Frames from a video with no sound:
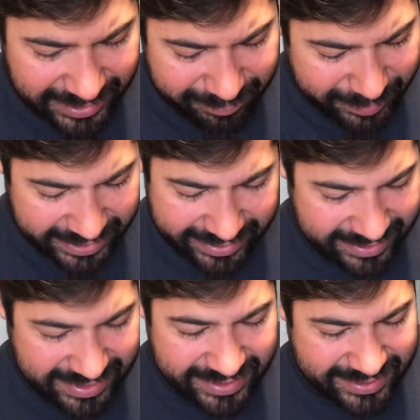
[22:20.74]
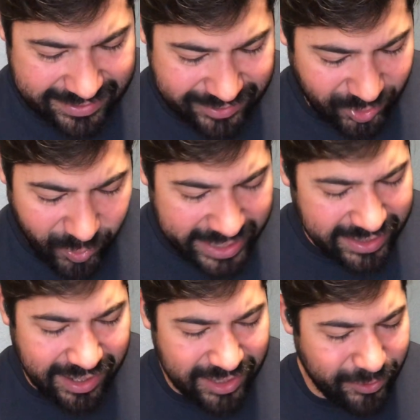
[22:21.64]
But this
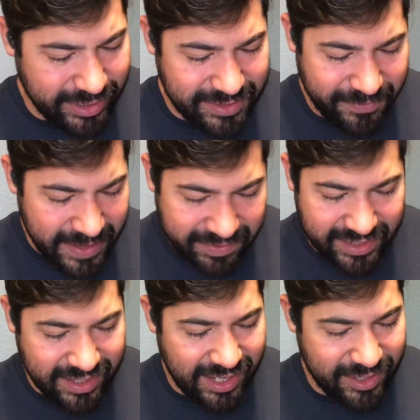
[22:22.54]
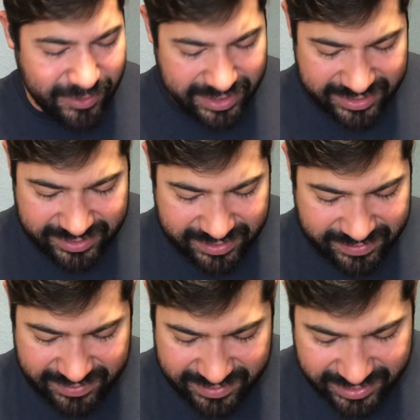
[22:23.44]
$20 ones, $50 ones,
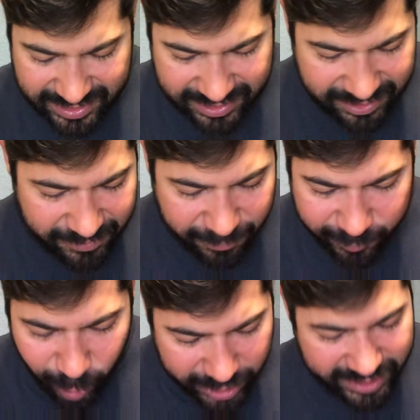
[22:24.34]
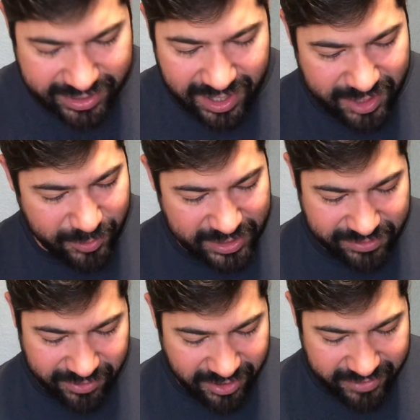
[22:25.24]
you know, $40 ones
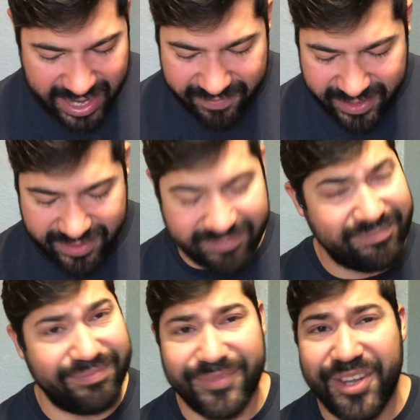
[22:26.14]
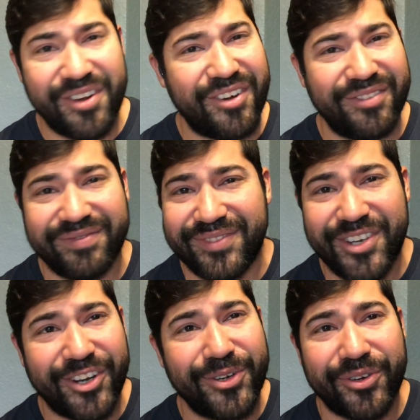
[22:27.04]
for a Raven, you're
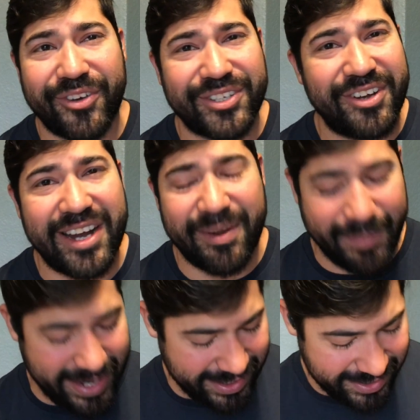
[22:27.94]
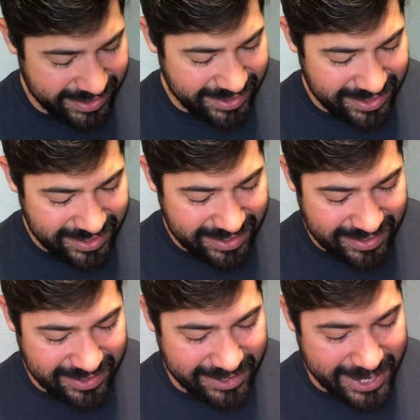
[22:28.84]
ludicrous. You're out of your mind.
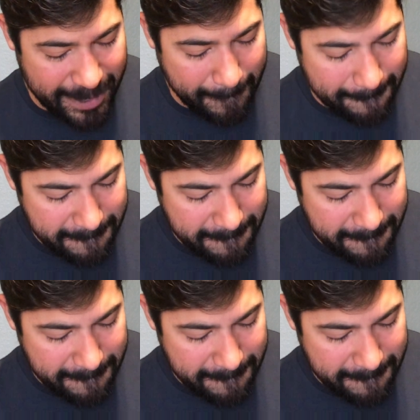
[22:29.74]
All right.